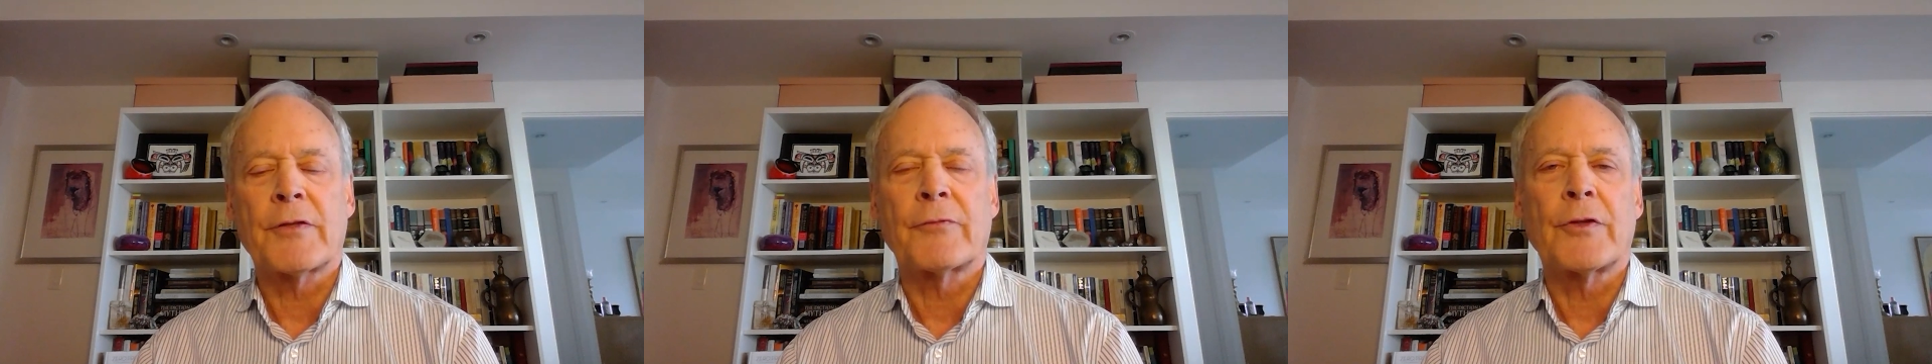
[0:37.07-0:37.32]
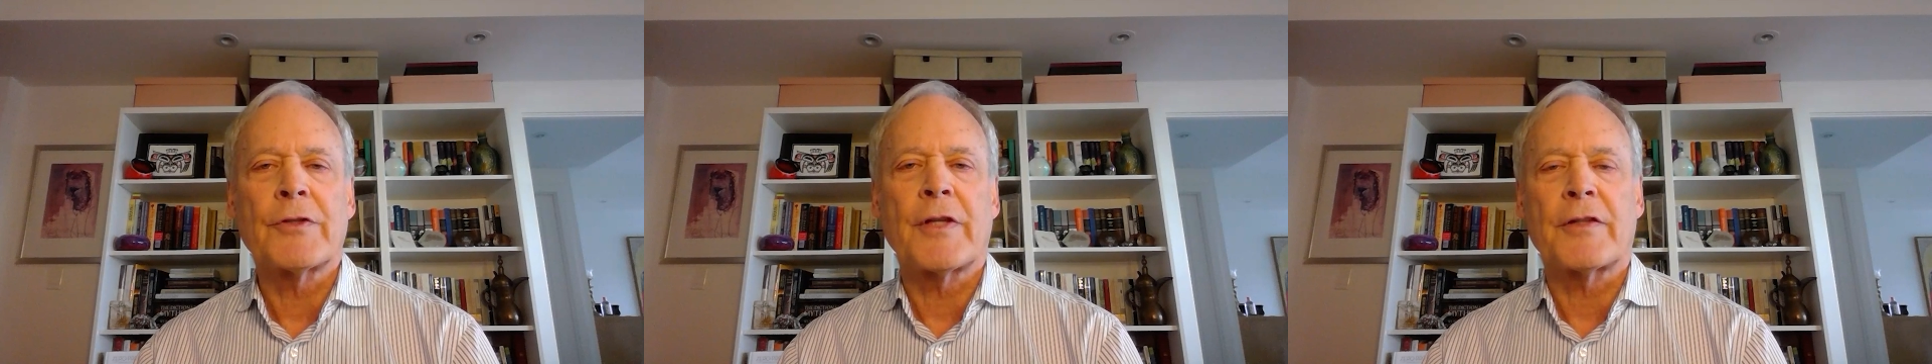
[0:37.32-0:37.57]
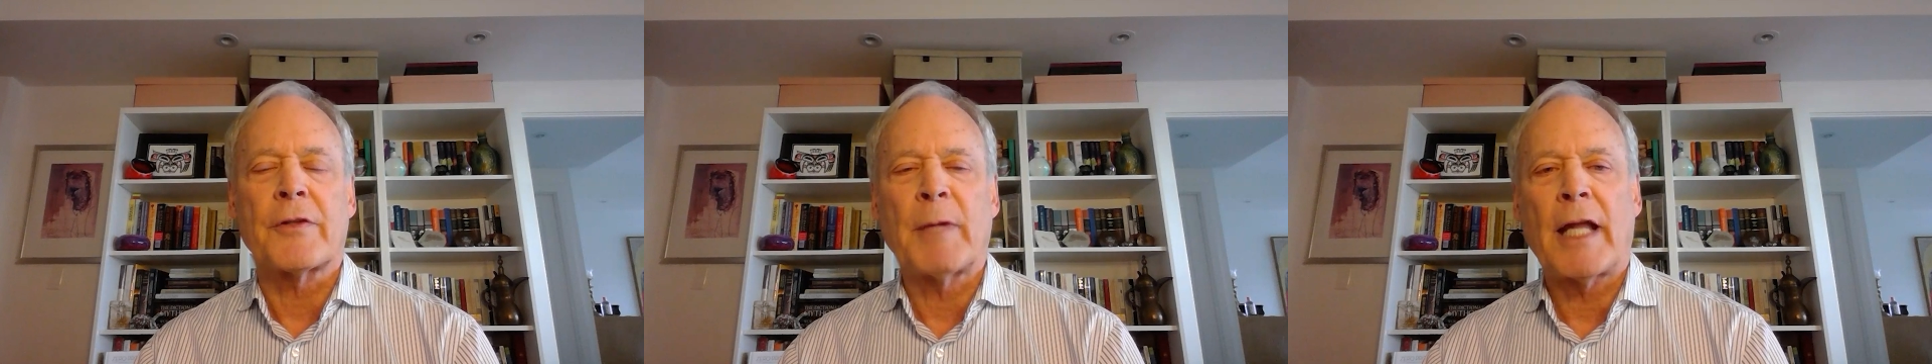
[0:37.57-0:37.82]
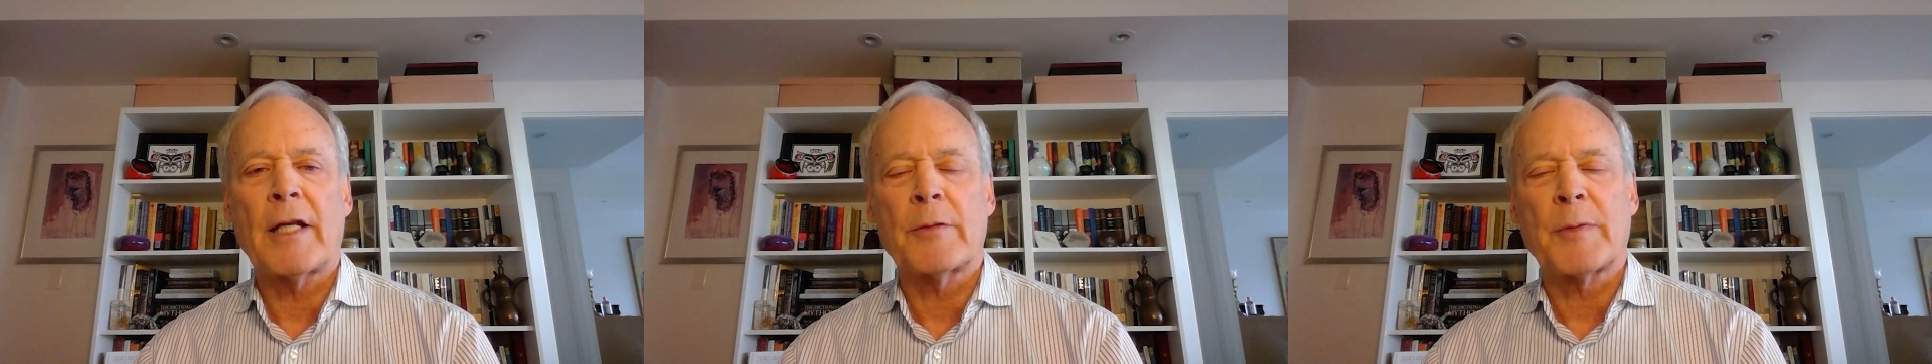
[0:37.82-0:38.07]
first as a
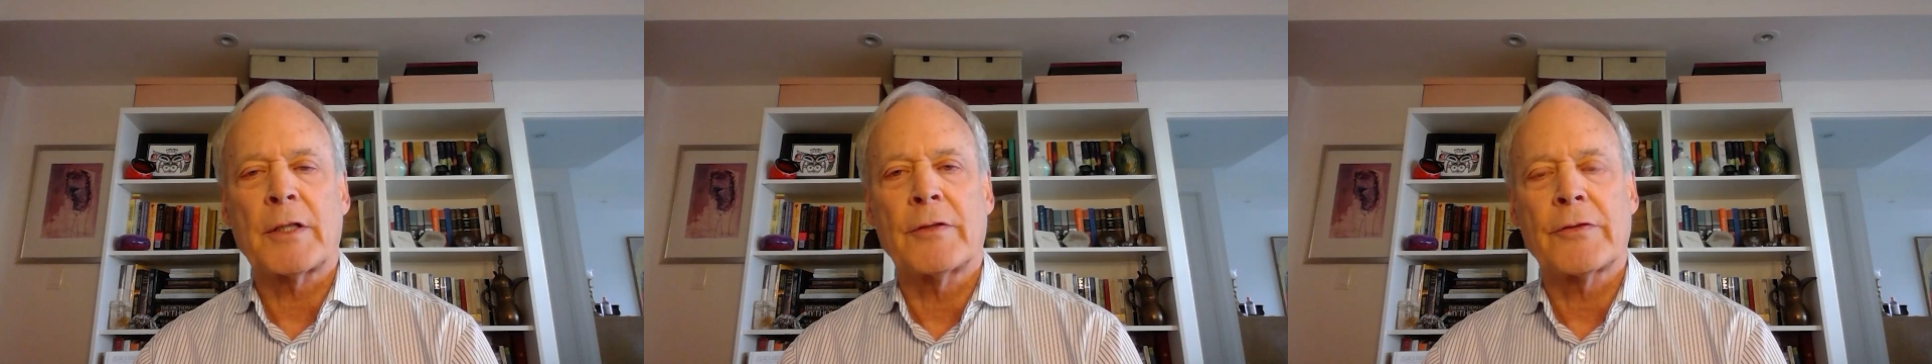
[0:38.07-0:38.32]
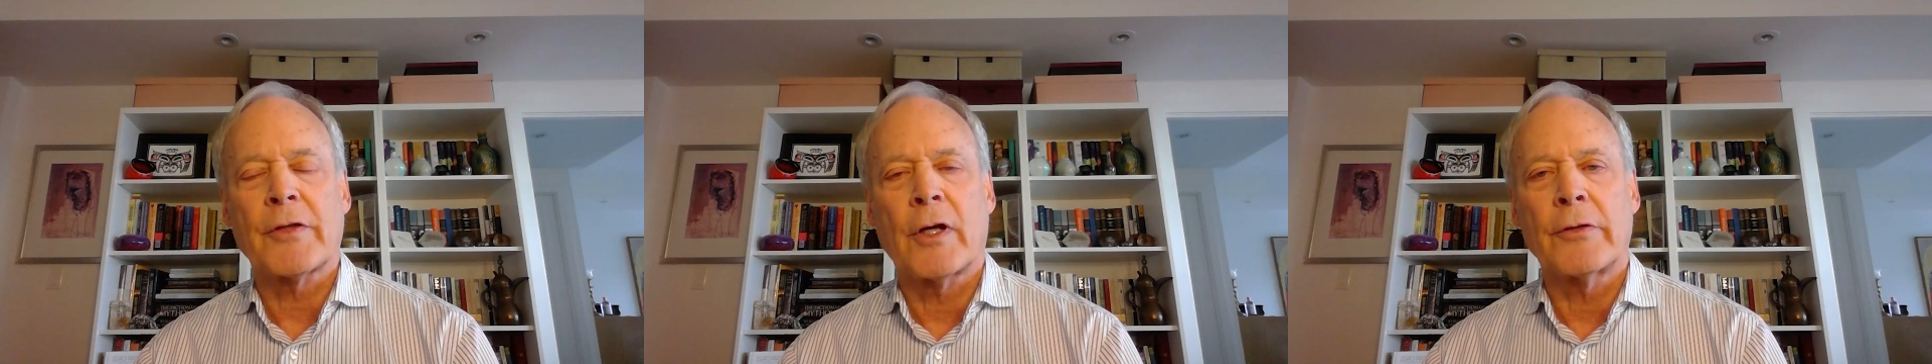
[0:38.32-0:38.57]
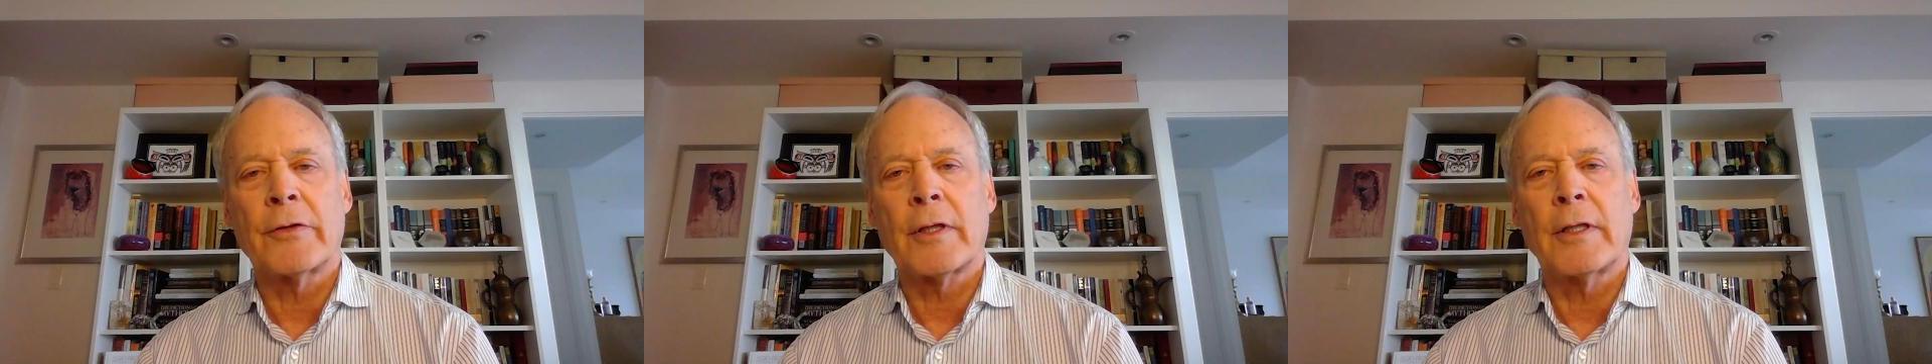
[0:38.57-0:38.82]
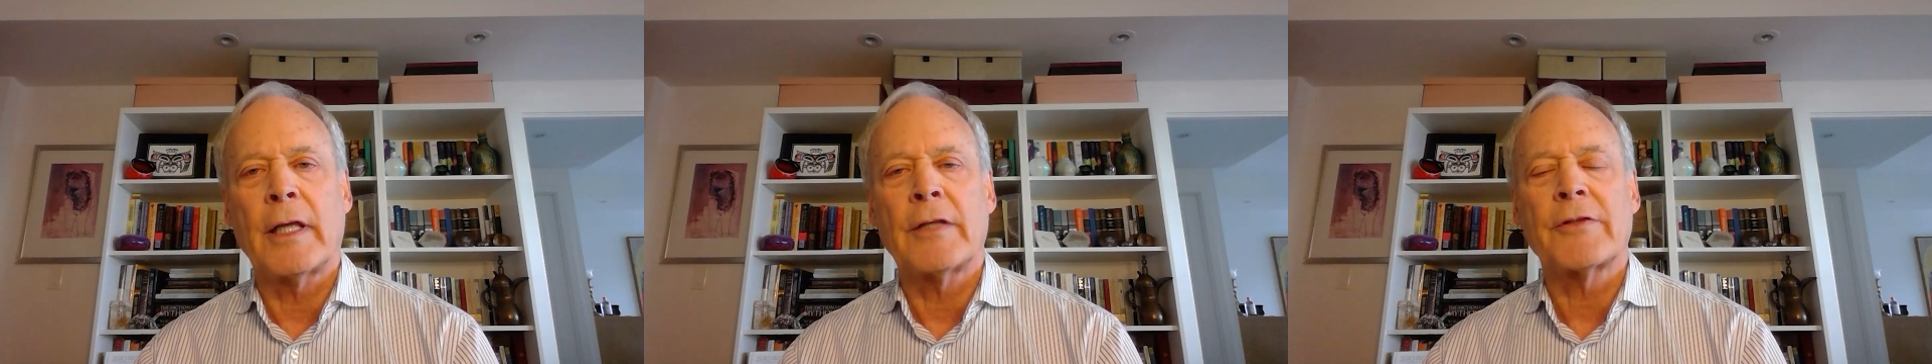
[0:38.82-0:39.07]
management consultant
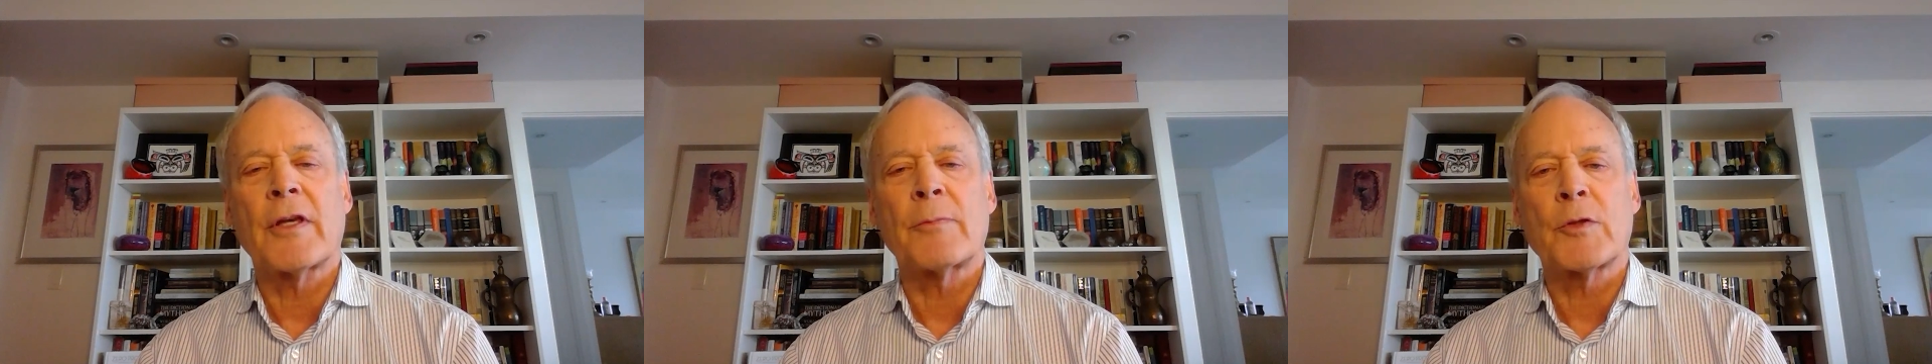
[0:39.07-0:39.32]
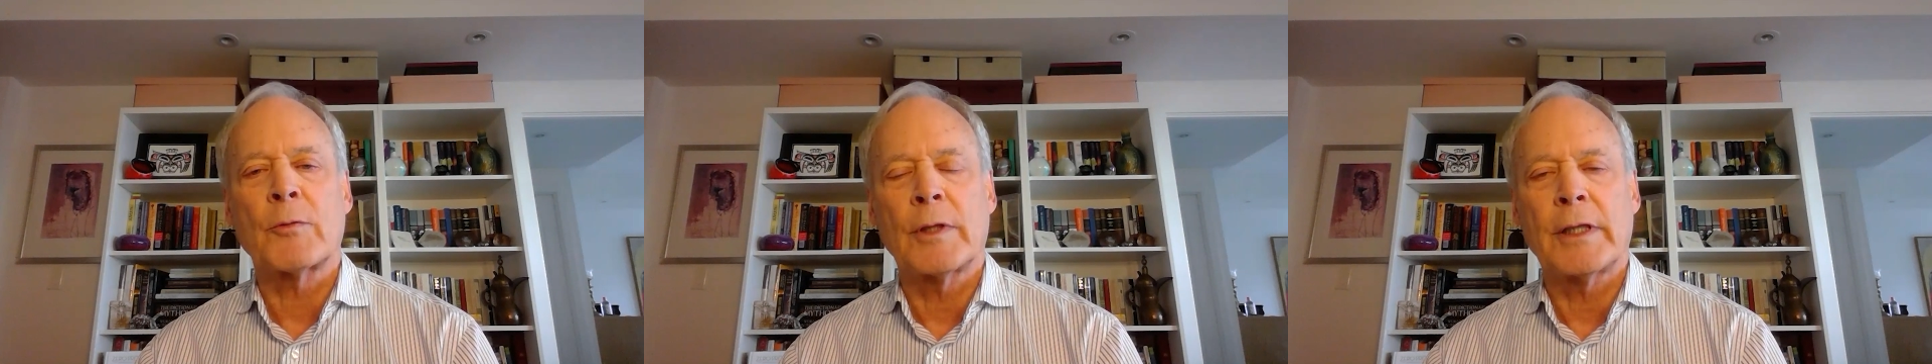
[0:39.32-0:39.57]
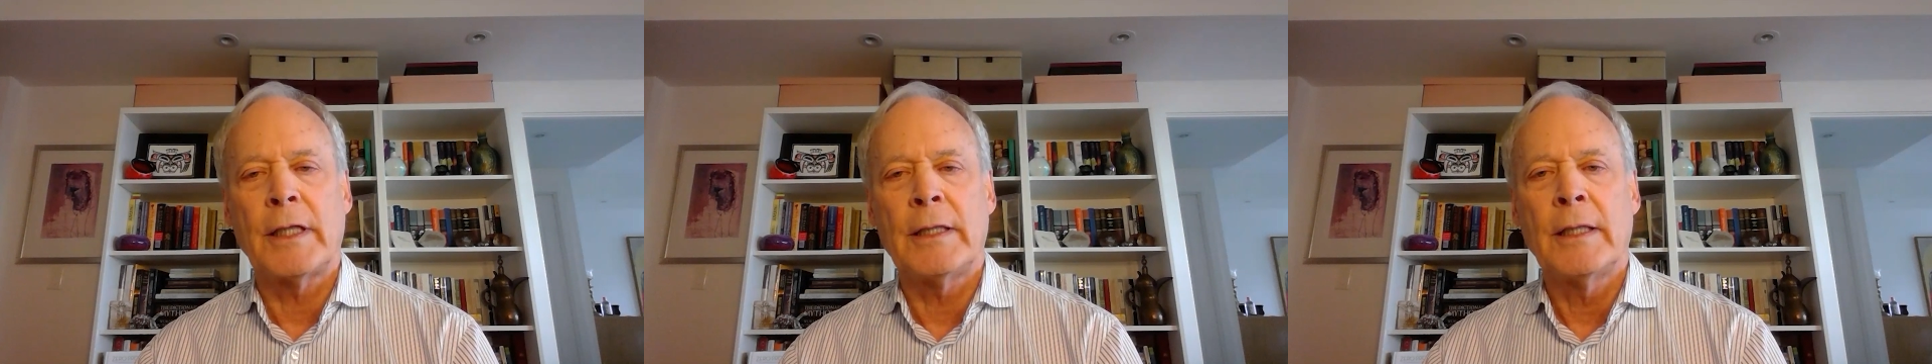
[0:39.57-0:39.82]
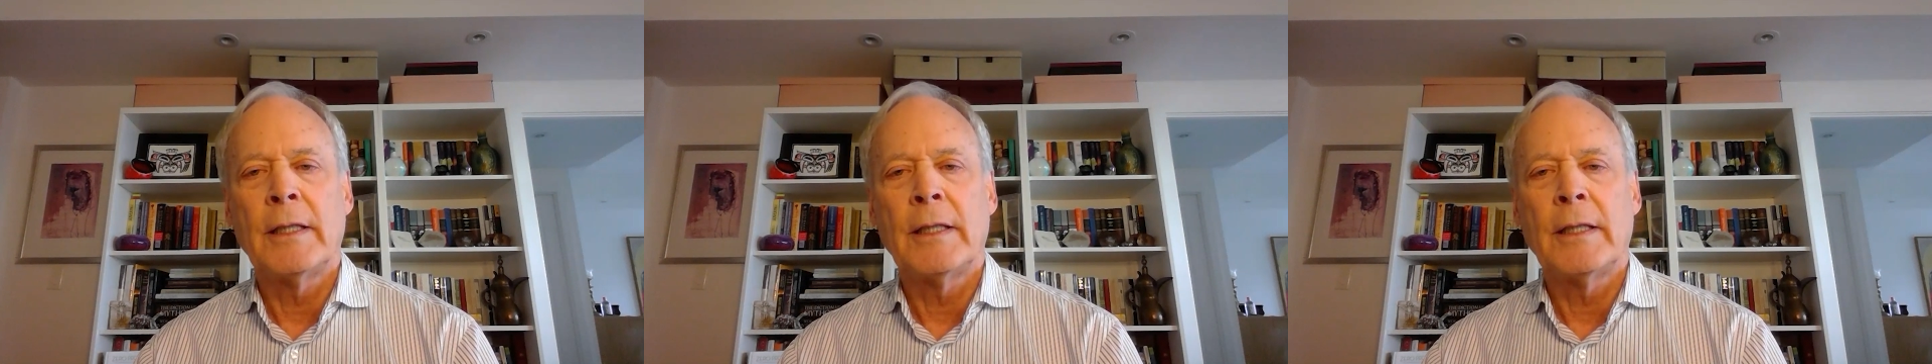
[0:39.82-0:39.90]
and then subsequently